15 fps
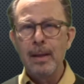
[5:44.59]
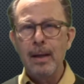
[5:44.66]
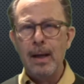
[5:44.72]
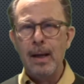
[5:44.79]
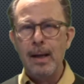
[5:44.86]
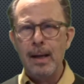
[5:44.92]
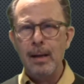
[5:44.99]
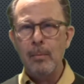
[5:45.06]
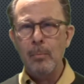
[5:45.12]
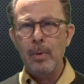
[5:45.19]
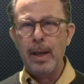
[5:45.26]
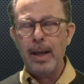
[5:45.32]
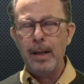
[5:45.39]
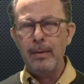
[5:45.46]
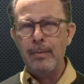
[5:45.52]

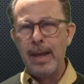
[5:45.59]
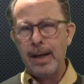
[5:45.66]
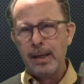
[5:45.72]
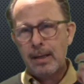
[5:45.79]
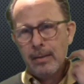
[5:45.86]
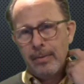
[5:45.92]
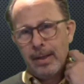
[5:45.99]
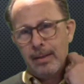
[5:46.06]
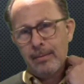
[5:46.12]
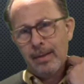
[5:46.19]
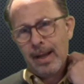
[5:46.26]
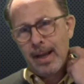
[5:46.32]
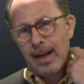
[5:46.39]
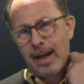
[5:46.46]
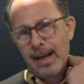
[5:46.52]
And that
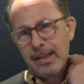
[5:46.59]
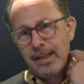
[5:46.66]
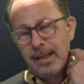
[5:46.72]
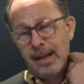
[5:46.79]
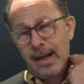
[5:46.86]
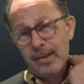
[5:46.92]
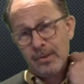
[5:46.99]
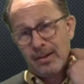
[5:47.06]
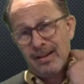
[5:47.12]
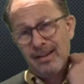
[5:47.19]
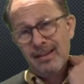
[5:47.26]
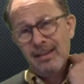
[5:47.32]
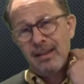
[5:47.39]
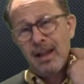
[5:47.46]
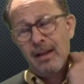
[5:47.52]
IT guys are going to
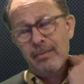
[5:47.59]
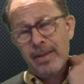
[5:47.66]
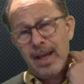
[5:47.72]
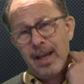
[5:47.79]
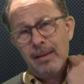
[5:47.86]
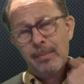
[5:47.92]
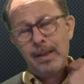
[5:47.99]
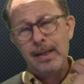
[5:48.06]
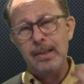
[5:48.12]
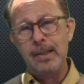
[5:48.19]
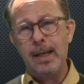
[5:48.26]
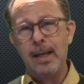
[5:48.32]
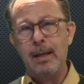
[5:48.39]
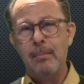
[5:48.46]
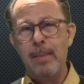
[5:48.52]
love that, because
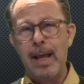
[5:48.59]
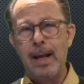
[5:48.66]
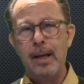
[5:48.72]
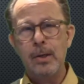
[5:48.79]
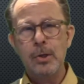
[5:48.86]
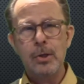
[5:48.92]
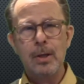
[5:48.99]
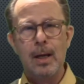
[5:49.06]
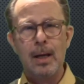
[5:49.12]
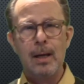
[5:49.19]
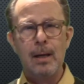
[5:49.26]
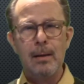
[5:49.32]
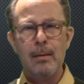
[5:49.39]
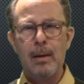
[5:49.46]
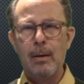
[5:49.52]
they can manage
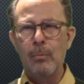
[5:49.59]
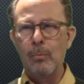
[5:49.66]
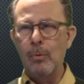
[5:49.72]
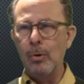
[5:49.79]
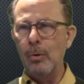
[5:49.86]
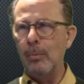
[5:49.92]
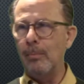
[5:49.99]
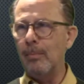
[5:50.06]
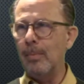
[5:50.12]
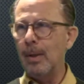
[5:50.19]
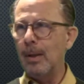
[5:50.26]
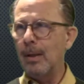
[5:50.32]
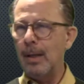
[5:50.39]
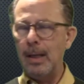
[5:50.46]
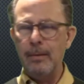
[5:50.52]
a room.
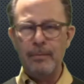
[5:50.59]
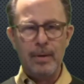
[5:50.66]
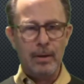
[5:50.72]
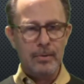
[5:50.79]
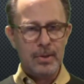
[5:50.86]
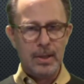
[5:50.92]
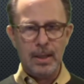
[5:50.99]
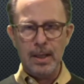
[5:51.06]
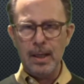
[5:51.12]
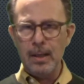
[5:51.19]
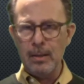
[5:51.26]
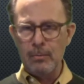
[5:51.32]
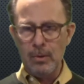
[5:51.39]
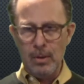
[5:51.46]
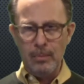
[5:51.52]
If they're sitting in
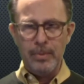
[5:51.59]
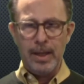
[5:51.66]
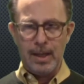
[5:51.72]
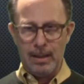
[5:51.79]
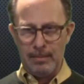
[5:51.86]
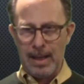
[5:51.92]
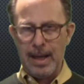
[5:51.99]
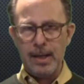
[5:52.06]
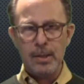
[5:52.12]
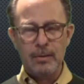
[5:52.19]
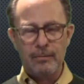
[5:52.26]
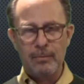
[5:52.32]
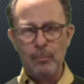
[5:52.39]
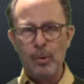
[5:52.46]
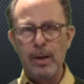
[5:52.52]
the room, they can manage it
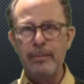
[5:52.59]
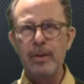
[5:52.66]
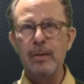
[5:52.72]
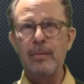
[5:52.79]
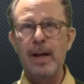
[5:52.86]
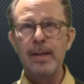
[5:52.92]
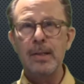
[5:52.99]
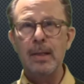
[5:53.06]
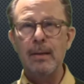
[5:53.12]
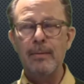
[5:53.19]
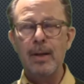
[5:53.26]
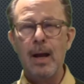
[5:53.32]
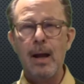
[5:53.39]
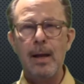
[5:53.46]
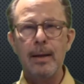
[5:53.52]
from whatever device they've
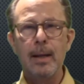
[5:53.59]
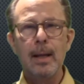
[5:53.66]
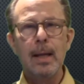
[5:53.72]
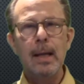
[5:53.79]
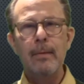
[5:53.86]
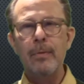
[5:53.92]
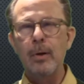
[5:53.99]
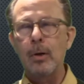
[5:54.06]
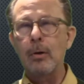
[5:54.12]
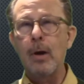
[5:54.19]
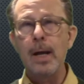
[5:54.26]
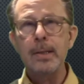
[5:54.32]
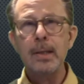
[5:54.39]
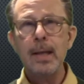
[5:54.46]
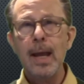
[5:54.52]
got. If they're
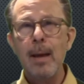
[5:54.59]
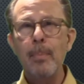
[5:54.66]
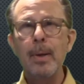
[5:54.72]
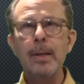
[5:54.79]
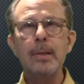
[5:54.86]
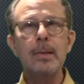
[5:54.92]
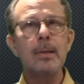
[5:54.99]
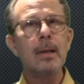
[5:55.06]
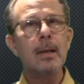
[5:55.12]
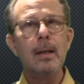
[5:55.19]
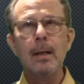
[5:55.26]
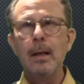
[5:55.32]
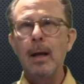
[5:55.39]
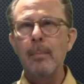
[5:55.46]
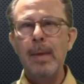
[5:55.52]
across campus,
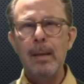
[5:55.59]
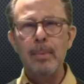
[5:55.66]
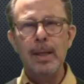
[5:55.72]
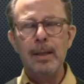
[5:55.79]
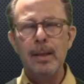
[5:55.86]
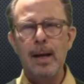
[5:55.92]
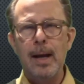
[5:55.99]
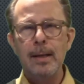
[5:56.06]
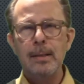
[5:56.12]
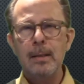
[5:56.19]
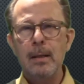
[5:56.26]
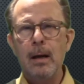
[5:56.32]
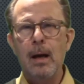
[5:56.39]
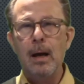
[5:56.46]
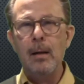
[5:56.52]
maybe in the
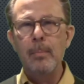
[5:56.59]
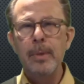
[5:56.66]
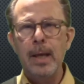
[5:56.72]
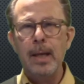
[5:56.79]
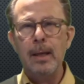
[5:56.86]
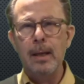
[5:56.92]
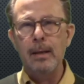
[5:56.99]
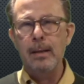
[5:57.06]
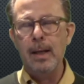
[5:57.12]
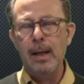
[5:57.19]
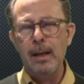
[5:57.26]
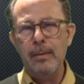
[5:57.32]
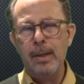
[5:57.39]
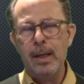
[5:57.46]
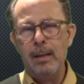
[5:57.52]
IT hub, they can
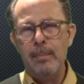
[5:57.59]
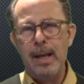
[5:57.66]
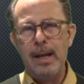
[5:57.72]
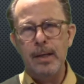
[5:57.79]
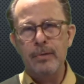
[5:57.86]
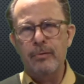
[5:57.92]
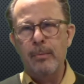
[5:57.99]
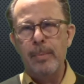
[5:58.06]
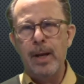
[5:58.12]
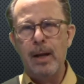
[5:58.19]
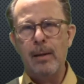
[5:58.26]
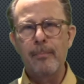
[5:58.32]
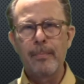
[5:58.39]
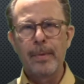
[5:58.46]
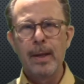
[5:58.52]
manage from
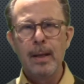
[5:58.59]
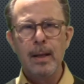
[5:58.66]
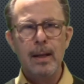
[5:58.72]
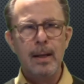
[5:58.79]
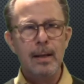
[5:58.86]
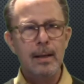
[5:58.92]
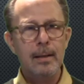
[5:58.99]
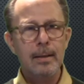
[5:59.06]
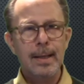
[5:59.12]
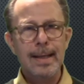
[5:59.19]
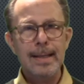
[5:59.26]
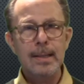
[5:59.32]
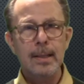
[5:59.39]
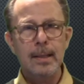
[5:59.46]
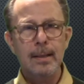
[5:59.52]
there.
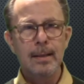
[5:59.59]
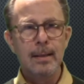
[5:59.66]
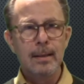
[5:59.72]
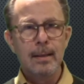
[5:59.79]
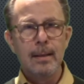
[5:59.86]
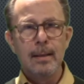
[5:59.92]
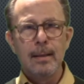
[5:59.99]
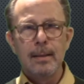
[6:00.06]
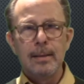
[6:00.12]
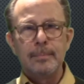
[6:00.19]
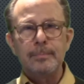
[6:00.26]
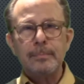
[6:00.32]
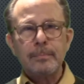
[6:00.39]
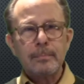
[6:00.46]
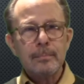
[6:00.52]
Easy.
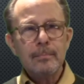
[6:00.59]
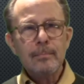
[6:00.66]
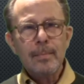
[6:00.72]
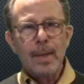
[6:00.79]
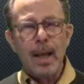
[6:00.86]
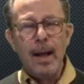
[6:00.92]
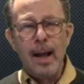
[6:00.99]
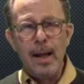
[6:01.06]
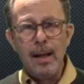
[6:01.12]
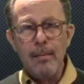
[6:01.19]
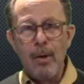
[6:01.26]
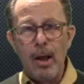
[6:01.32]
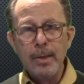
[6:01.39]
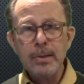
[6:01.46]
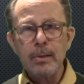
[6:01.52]

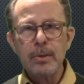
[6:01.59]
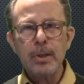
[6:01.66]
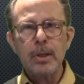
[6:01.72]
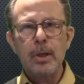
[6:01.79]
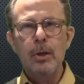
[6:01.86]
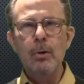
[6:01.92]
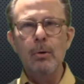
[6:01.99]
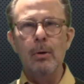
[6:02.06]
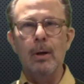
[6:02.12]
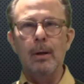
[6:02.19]
Also secure.